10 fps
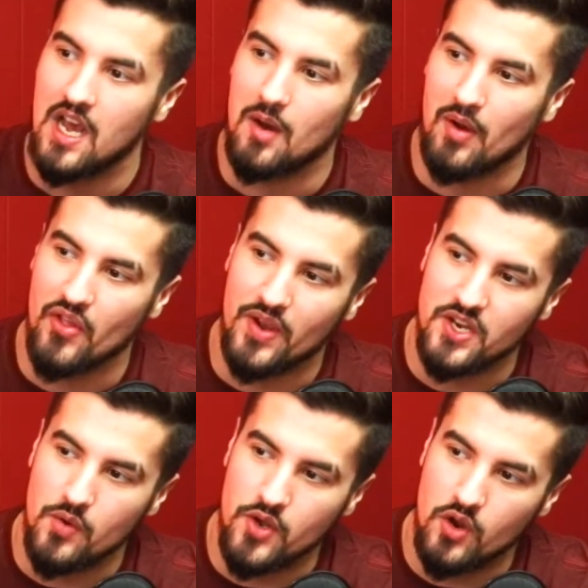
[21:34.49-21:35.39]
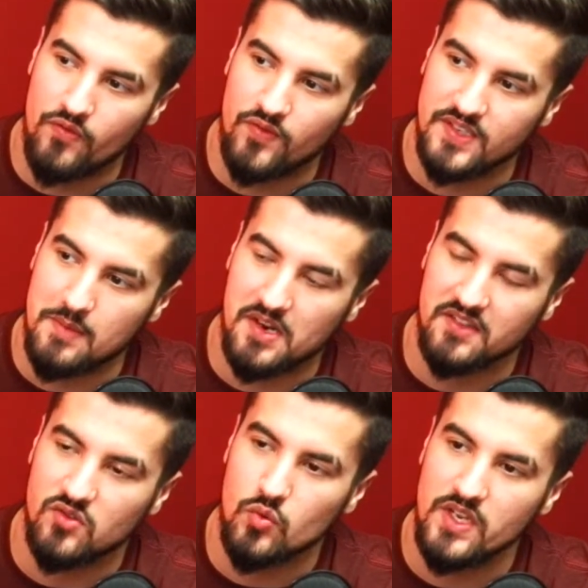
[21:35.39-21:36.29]
Um, although I don't know if someone
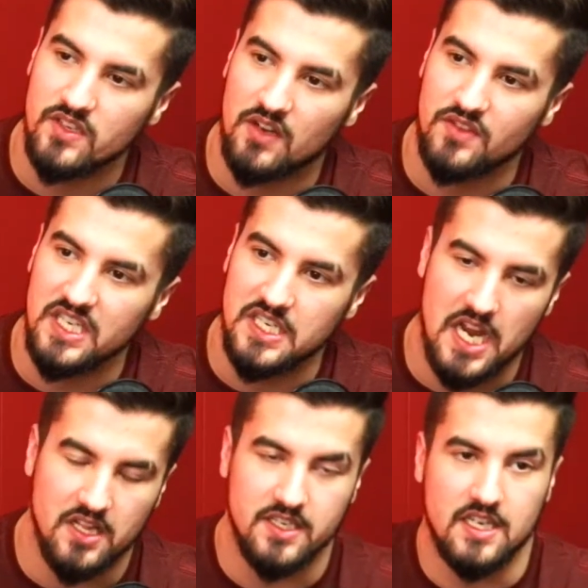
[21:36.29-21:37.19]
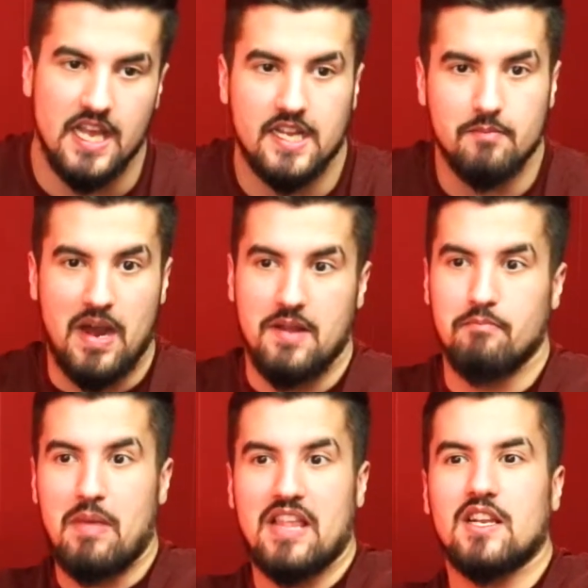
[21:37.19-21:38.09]
can squeeze enough detail into like my,
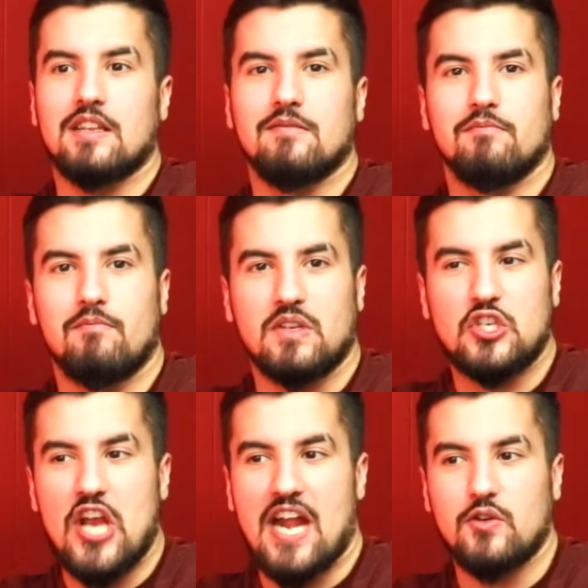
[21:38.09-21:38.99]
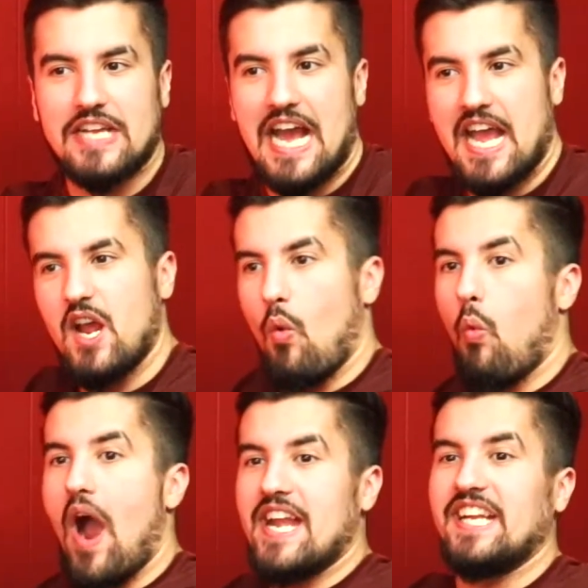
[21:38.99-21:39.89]
my little shadow guy
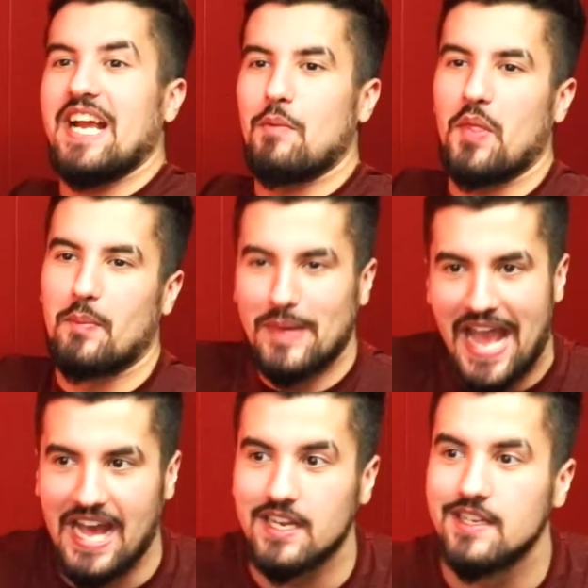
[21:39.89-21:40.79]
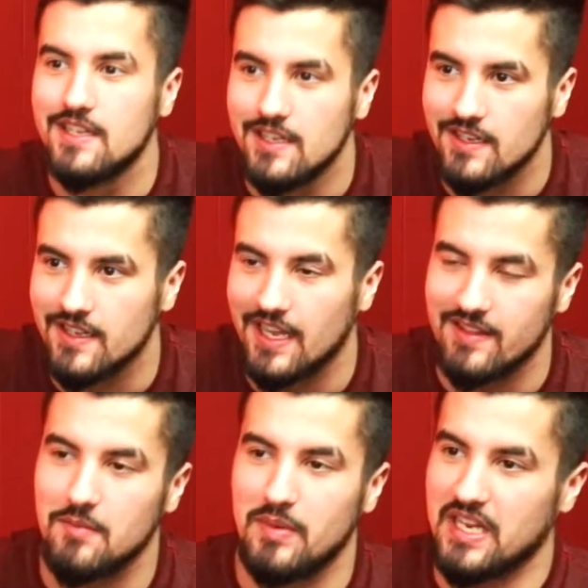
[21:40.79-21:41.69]
winding up with a bat and
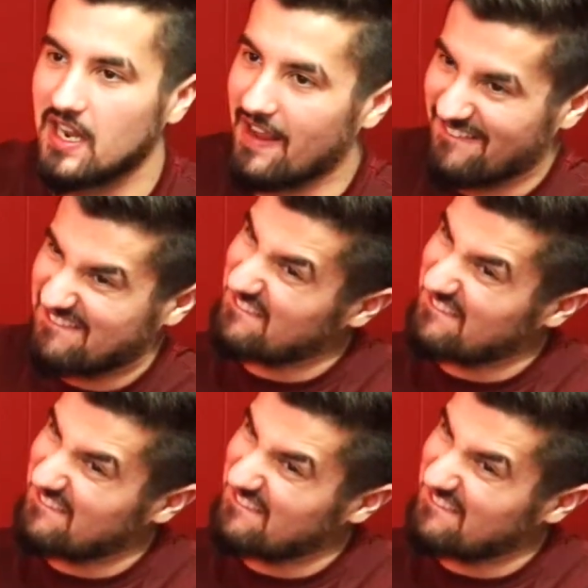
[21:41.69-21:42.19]
then being like,